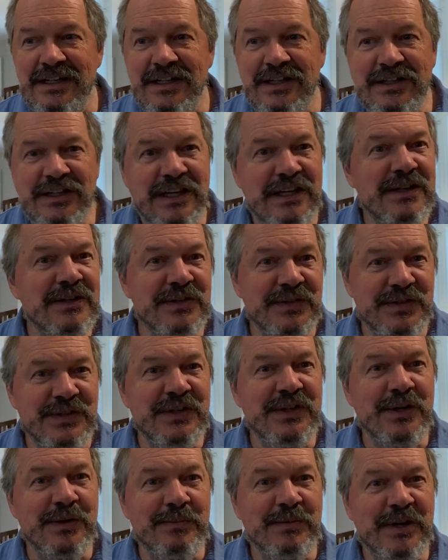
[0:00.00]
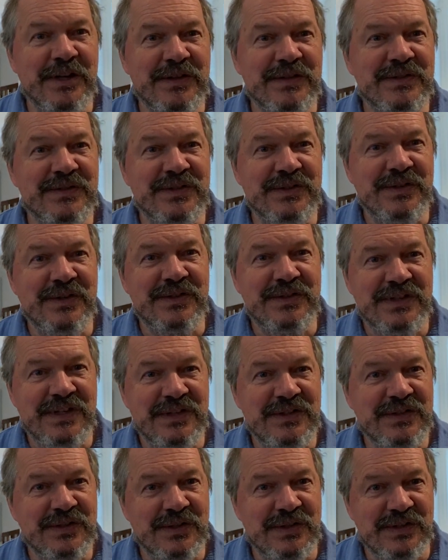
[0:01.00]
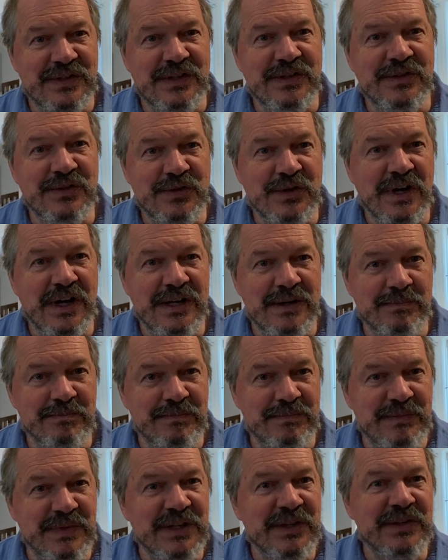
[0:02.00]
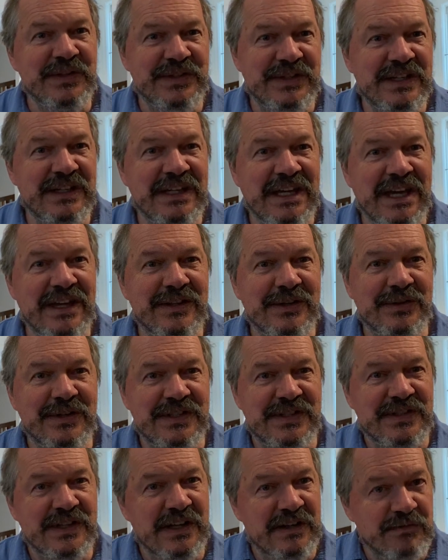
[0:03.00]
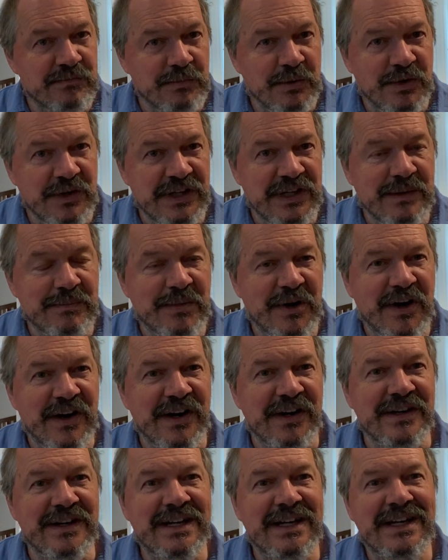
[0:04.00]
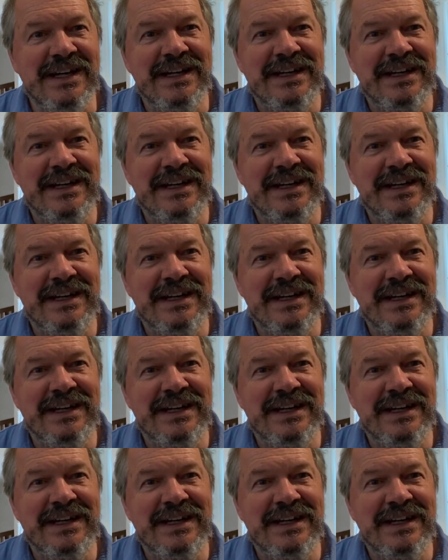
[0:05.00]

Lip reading: yield to your brothers and your sisters and try to build together instead of pulling apart.